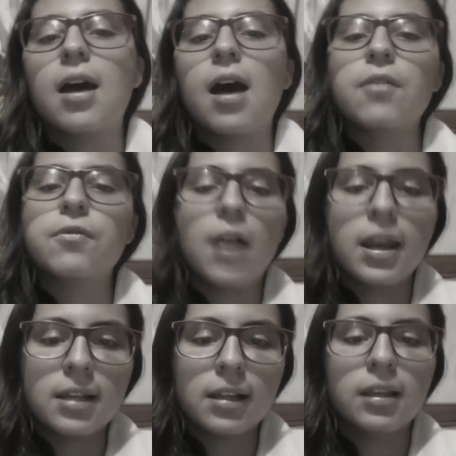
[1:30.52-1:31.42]
And
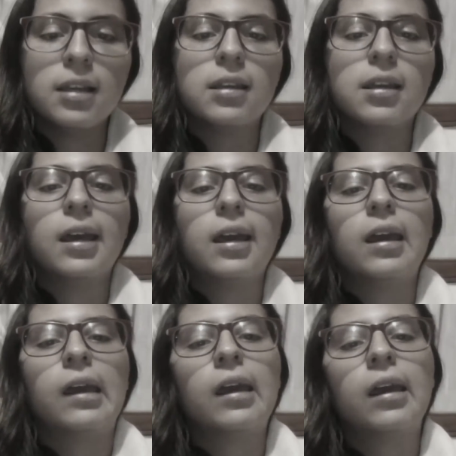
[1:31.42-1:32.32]
finally,
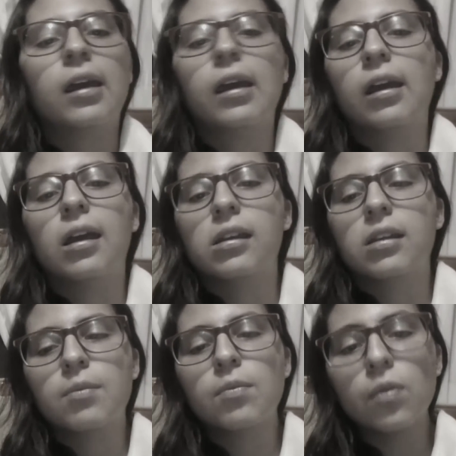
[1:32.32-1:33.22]

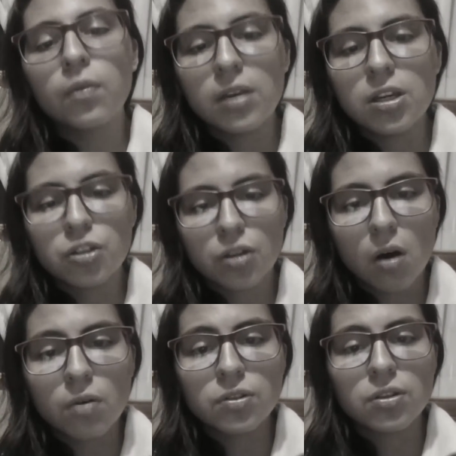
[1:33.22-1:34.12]
the movie
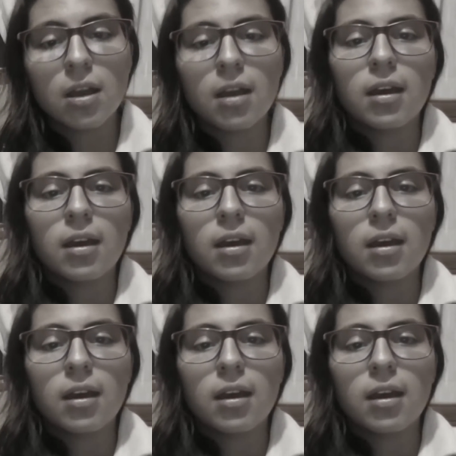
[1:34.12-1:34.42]
shows